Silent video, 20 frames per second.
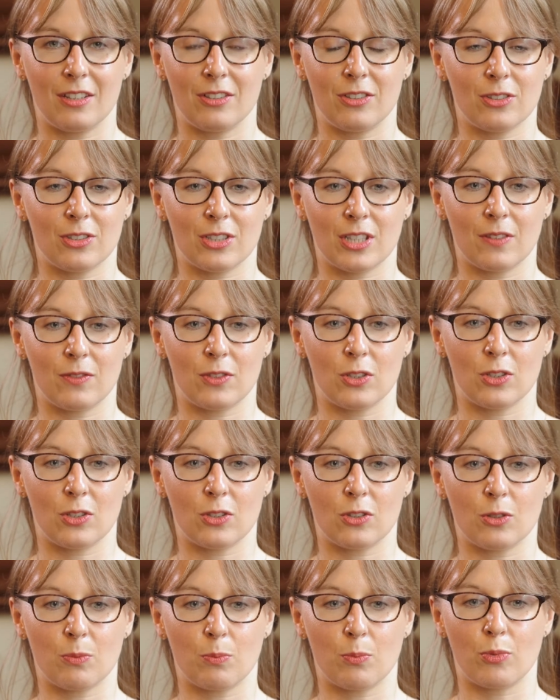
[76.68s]
It just gives you
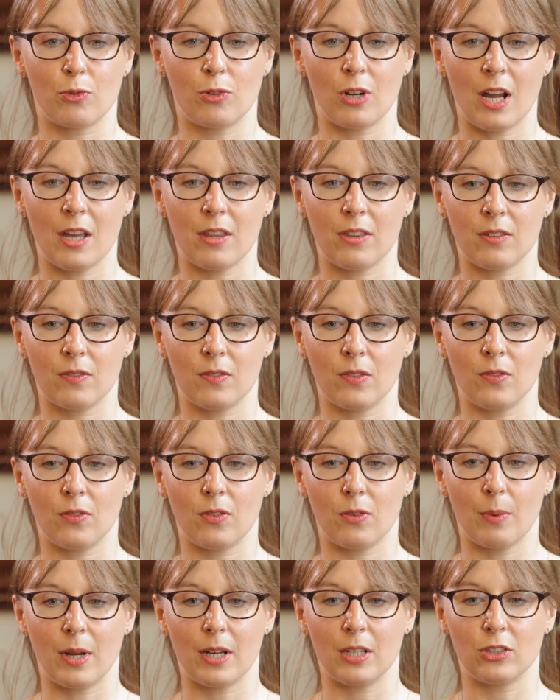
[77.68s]
such a breadth of
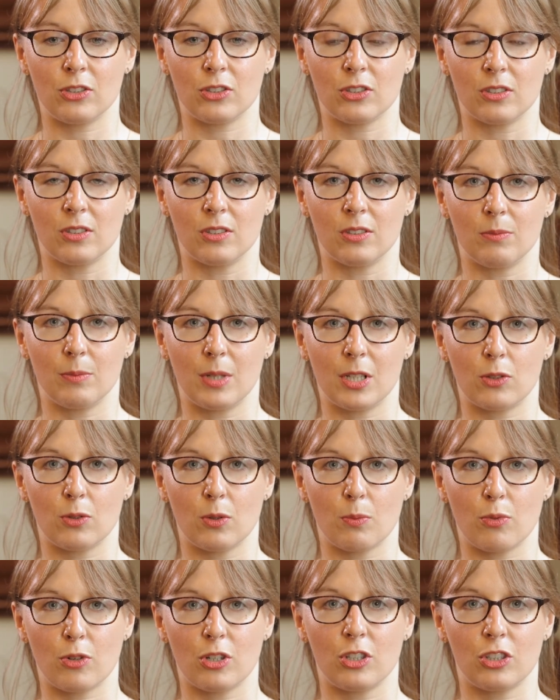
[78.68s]
information and makes
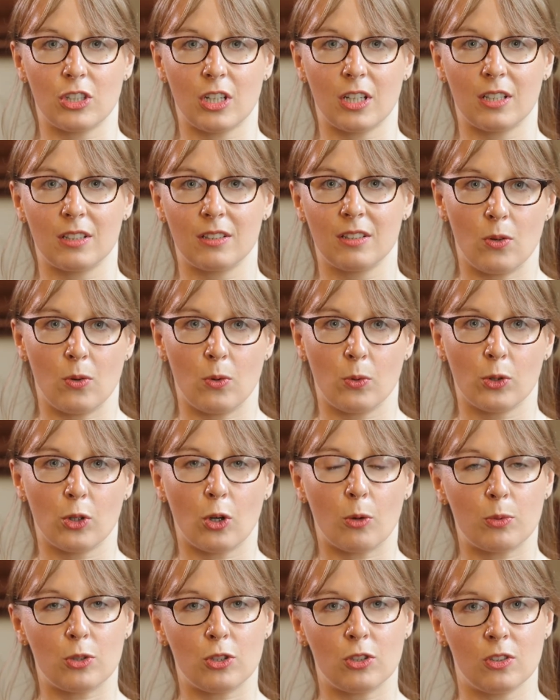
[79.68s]
you appreciate all the
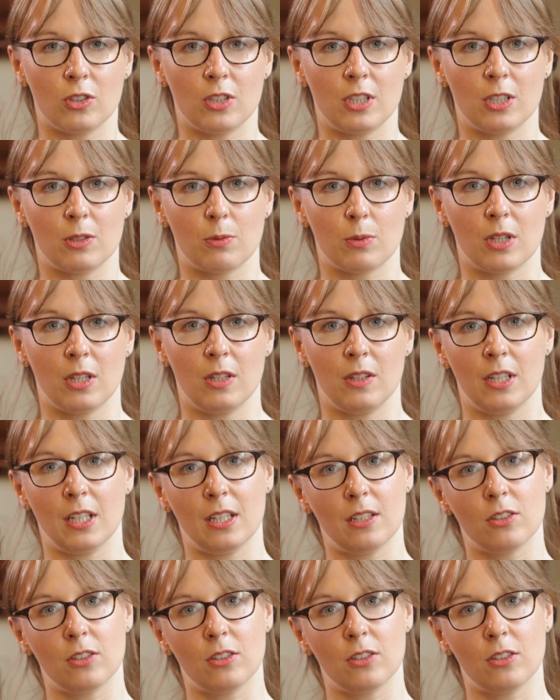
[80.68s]
opportunities within the